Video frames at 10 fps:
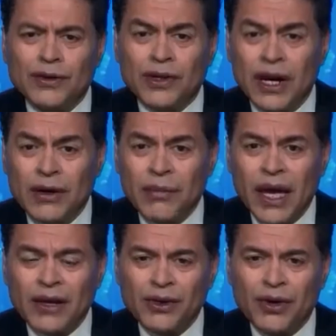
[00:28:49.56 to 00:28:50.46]
a young
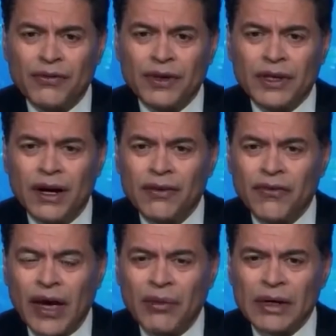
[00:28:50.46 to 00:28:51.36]
man, you have a young
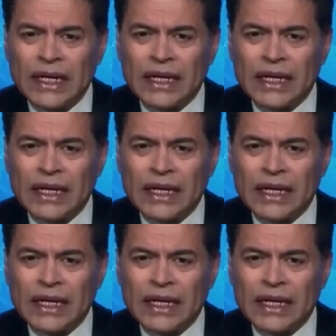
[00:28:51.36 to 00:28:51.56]
family,